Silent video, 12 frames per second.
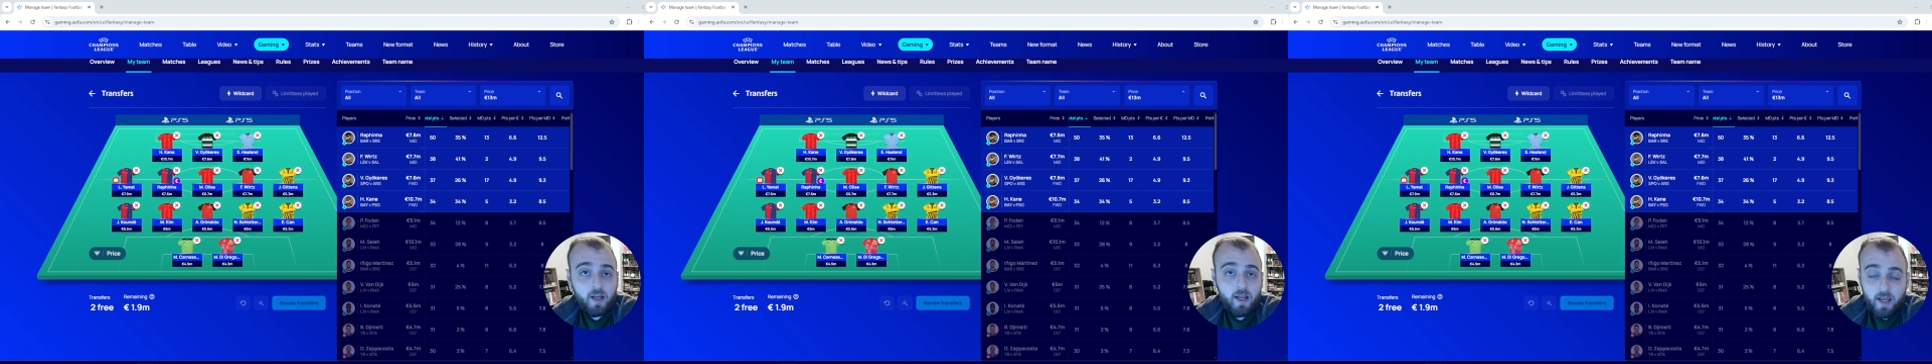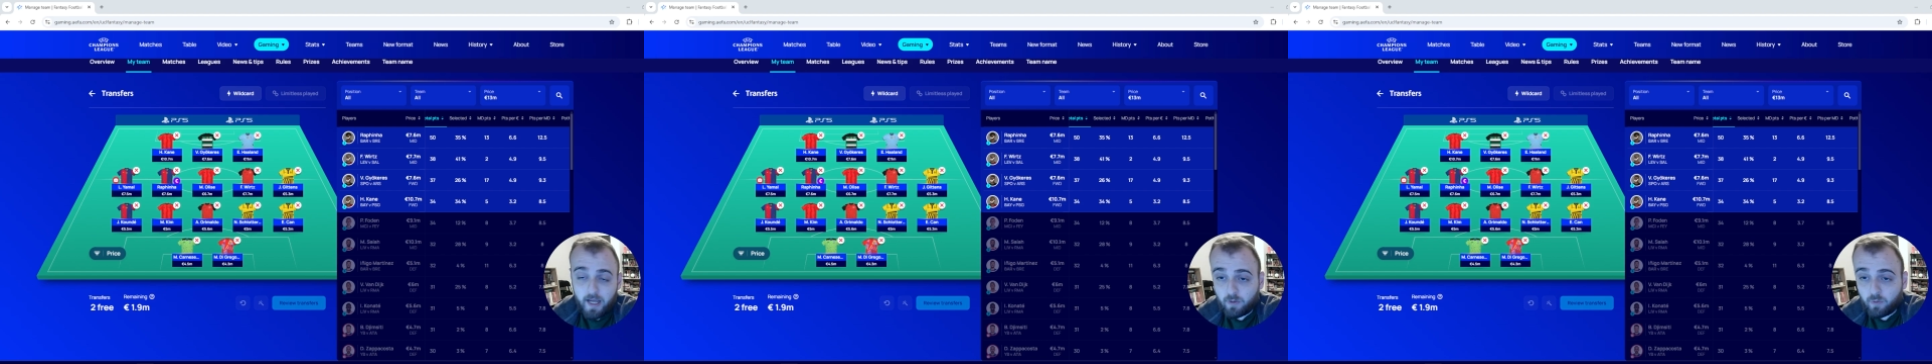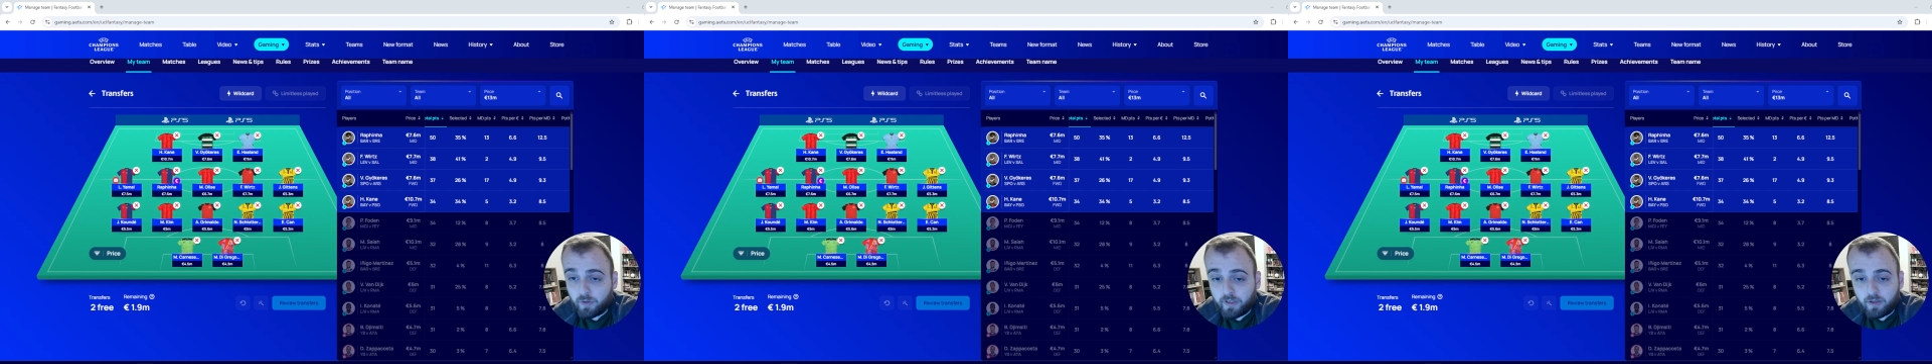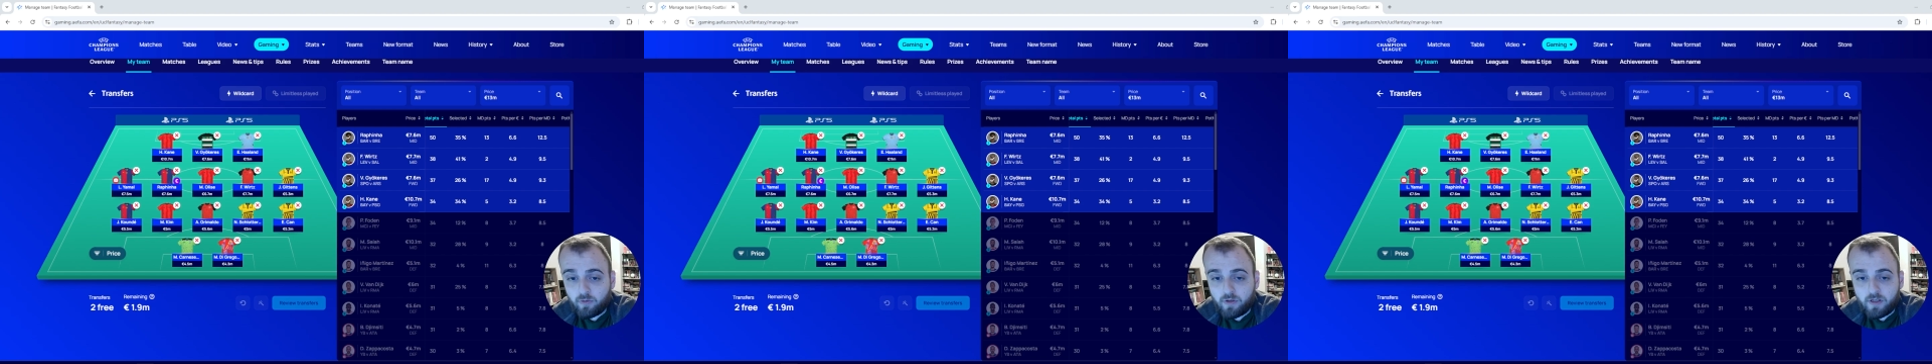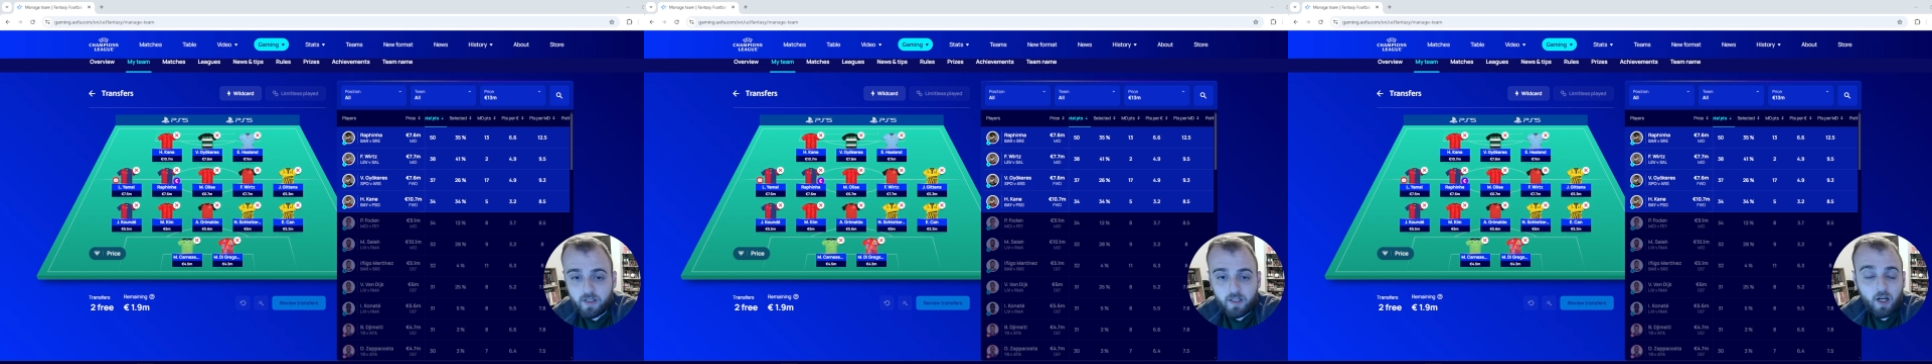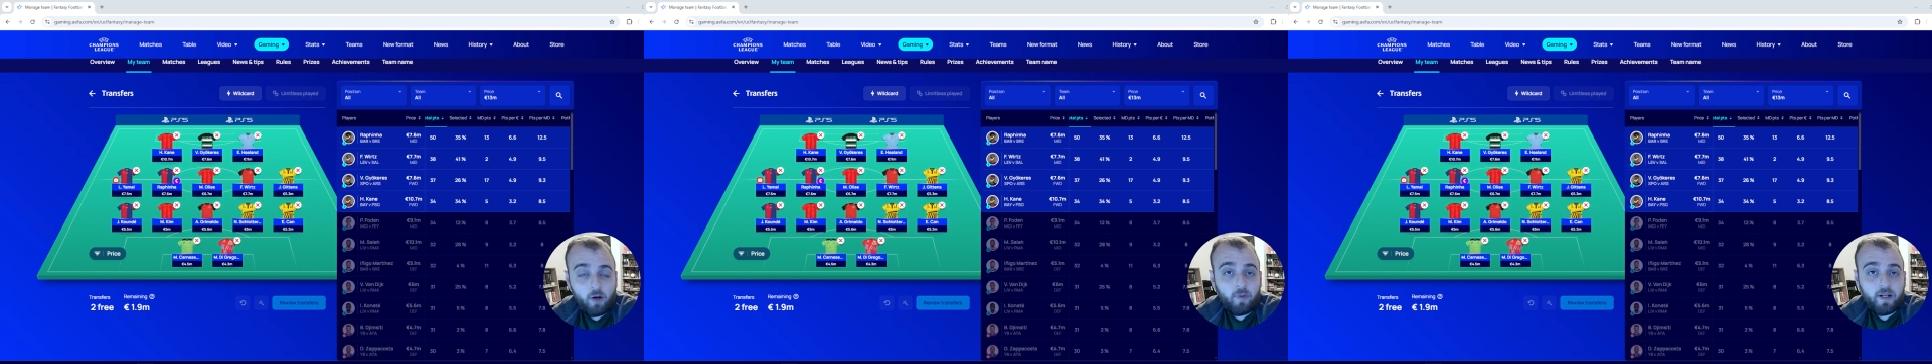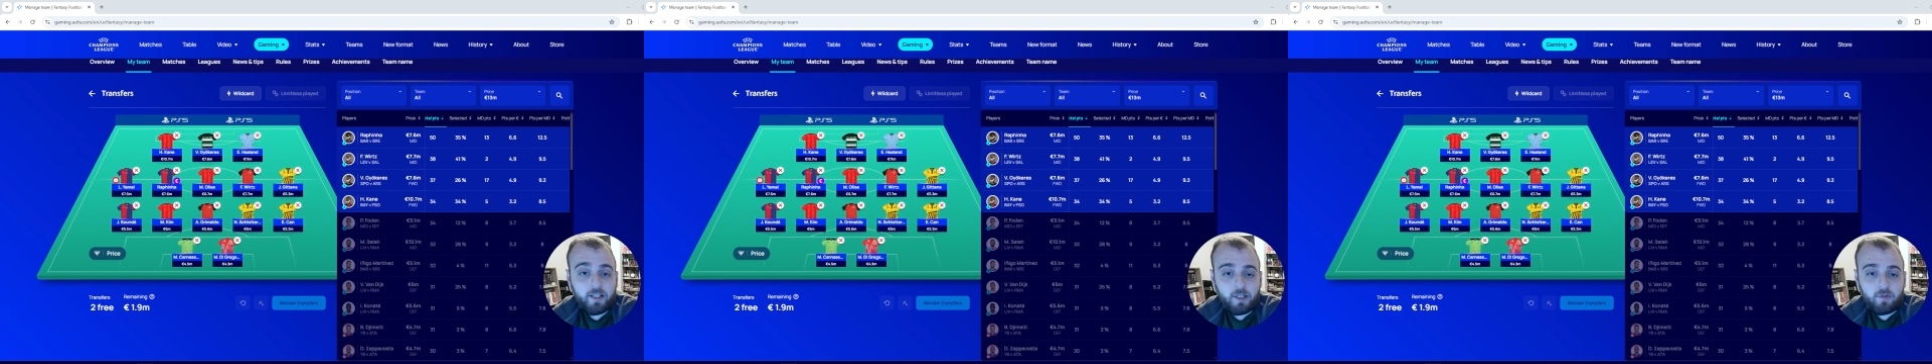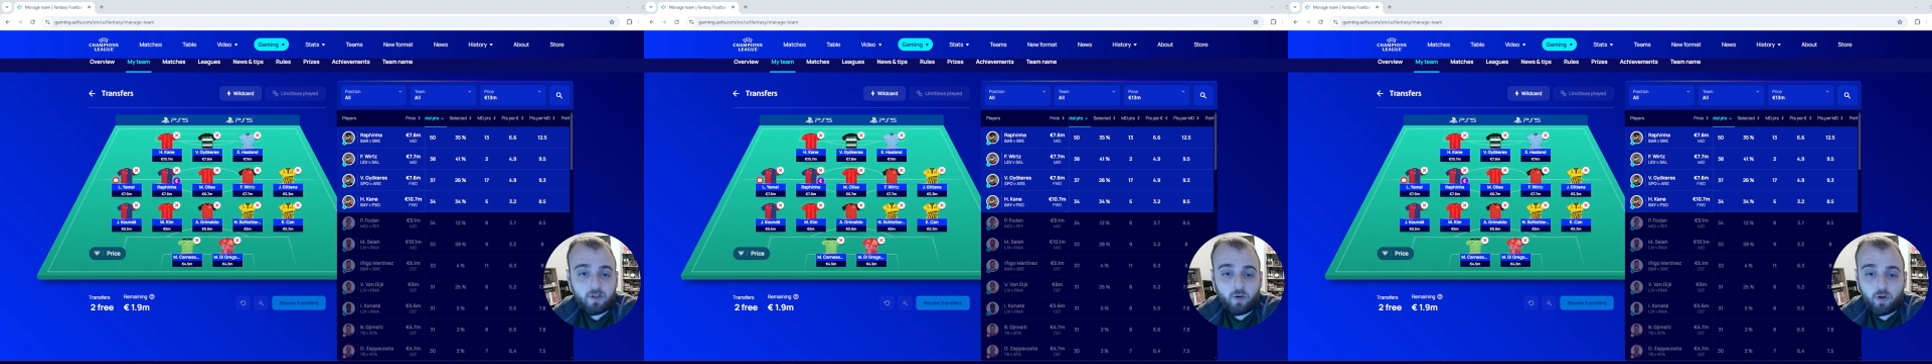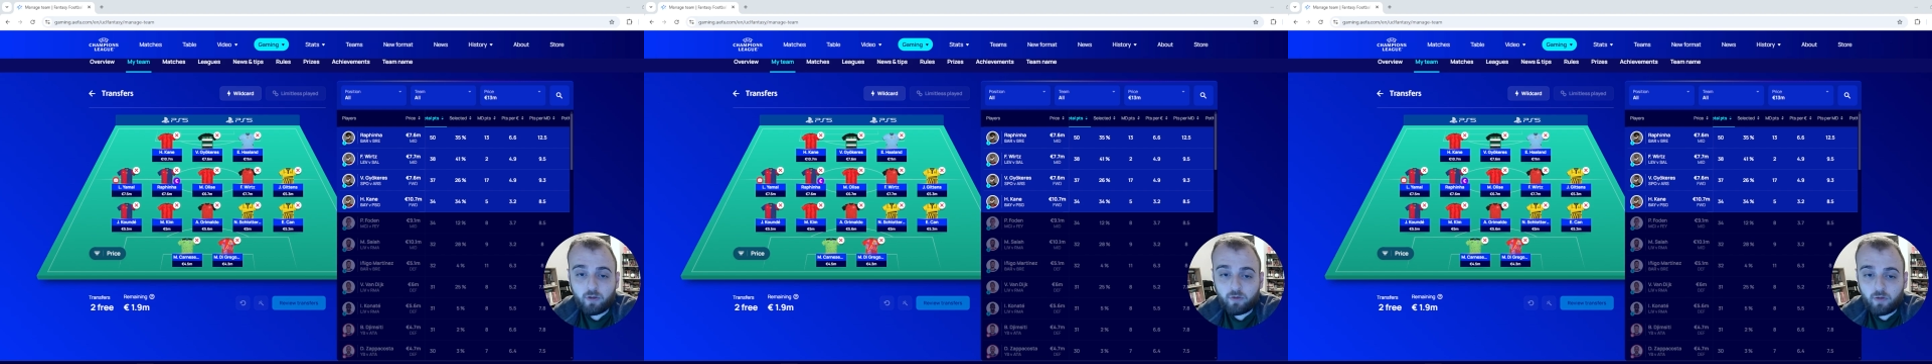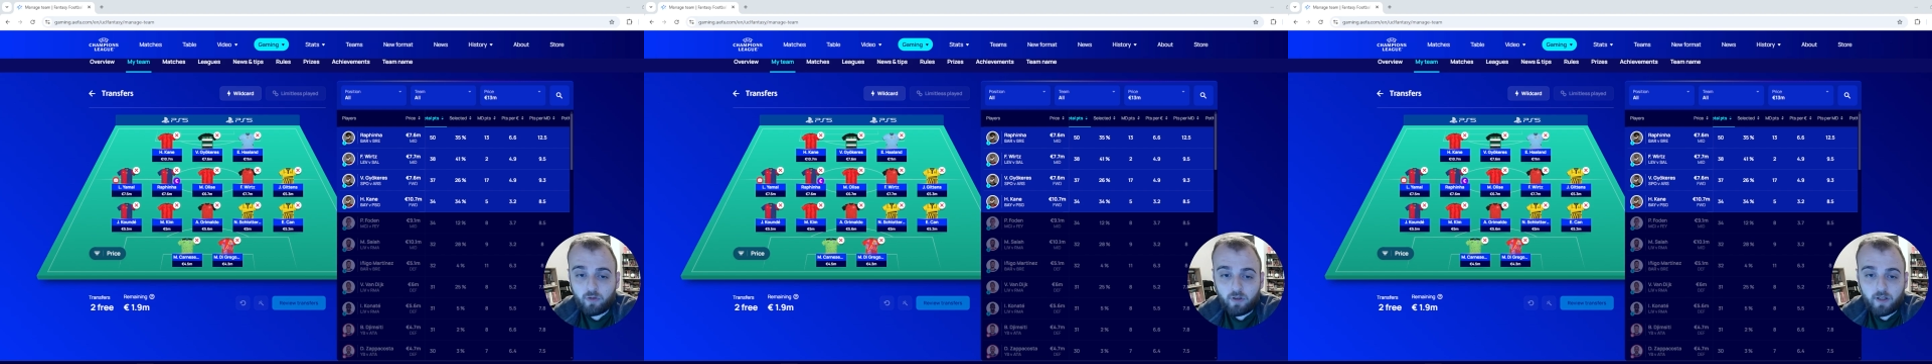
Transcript: and we need to see how my team is going to look